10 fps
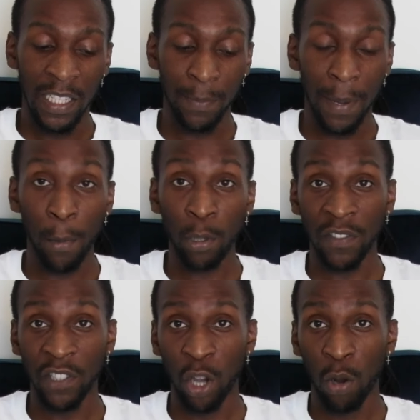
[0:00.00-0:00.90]
spent most
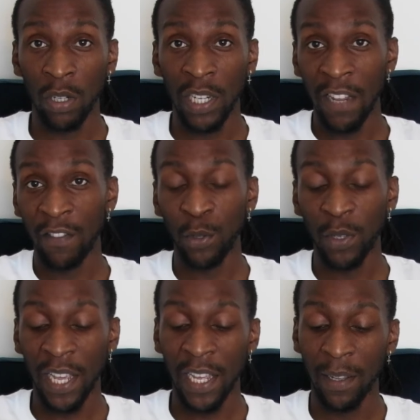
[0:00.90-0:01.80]
of his childhood here in the
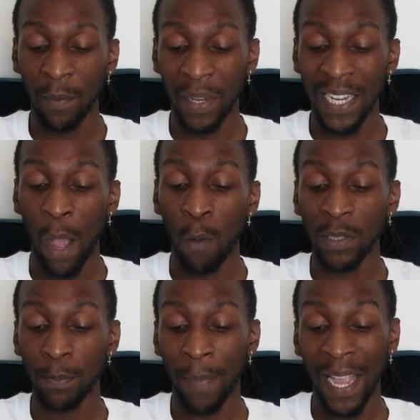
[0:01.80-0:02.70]
UK, but now
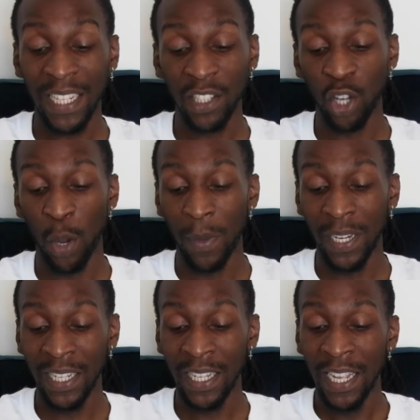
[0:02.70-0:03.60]
is back at
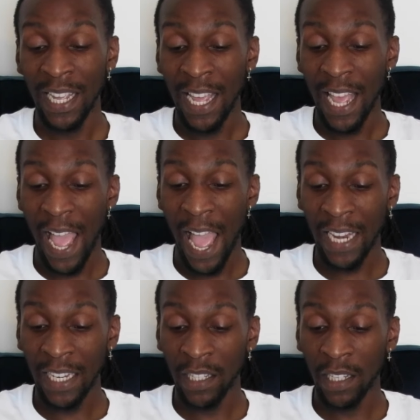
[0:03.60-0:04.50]
Germany,
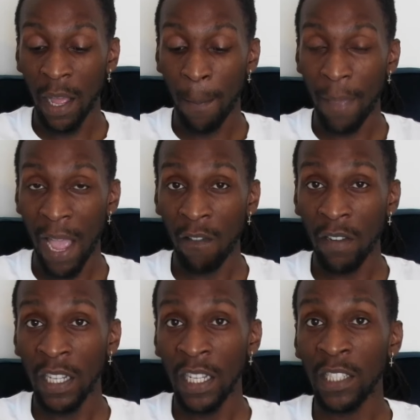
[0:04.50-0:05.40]
and
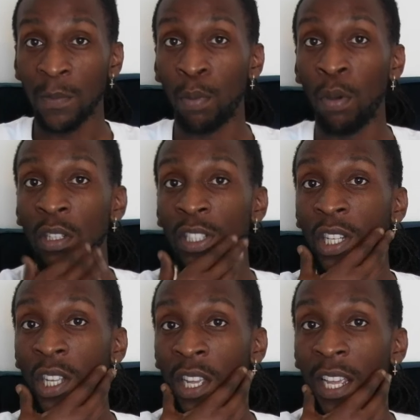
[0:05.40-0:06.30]
apparently has put
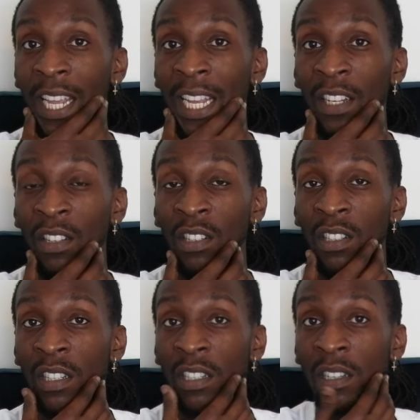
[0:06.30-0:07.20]

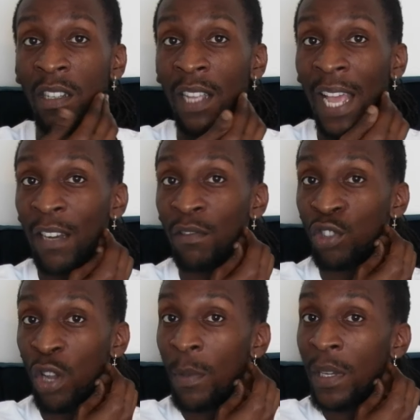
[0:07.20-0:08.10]
England ahead of
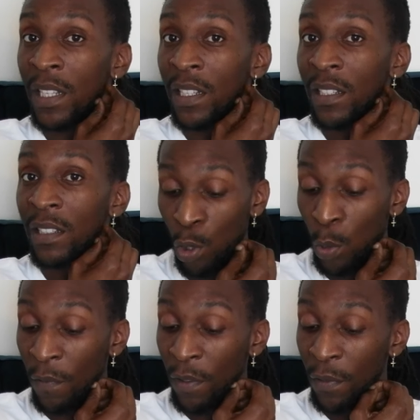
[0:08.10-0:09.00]
Germany. Good
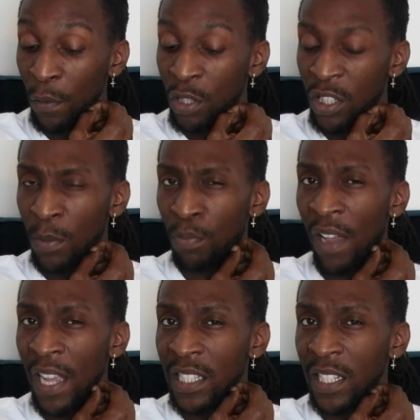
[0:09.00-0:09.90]
one for the future.
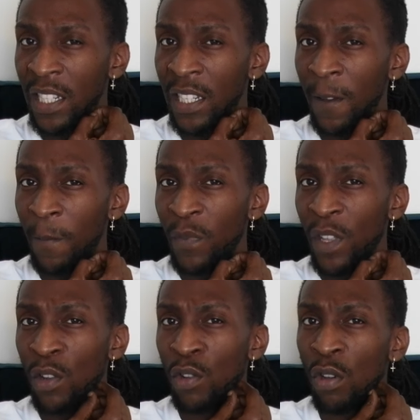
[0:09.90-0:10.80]
Surprisingly,
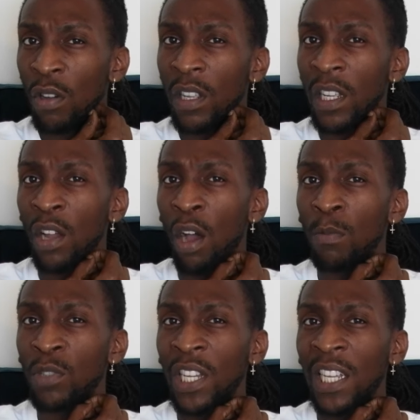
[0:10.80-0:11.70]
not an
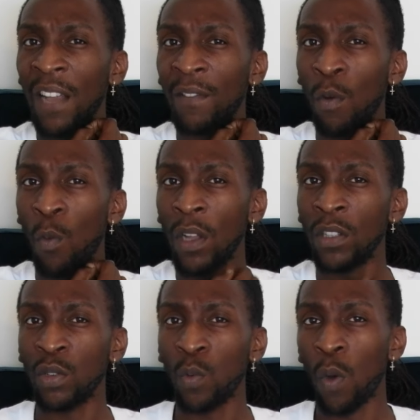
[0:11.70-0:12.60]
armchair gaffer
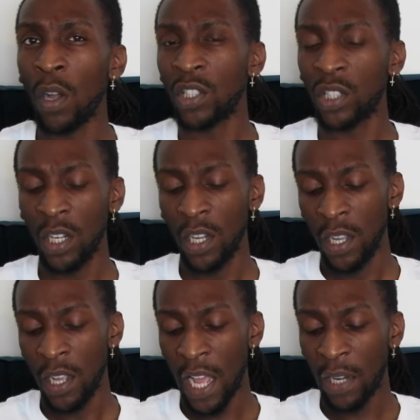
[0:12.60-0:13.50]
one to watch.
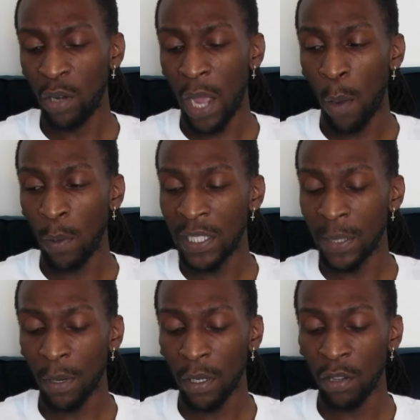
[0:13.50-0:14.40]
I don't know how he
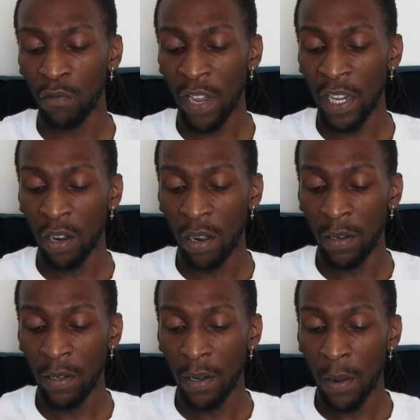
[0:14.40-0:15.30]
slipped under the radar,